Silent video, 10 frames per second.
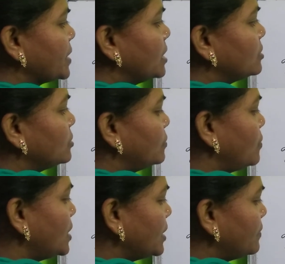So
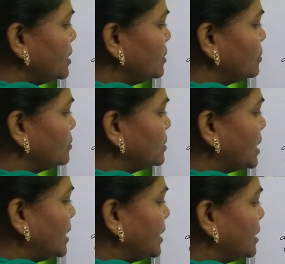whatever you
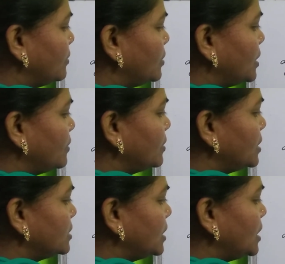select, whatever the
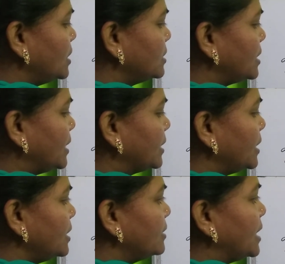cell is
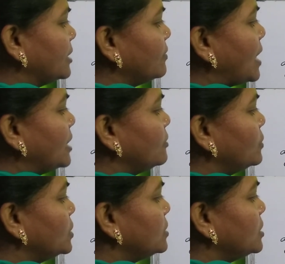selected, that value
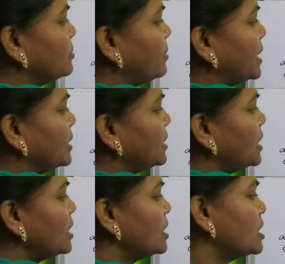is displayed in
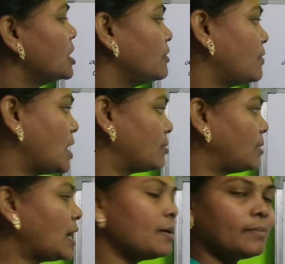the
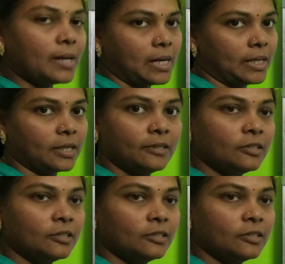formula bar.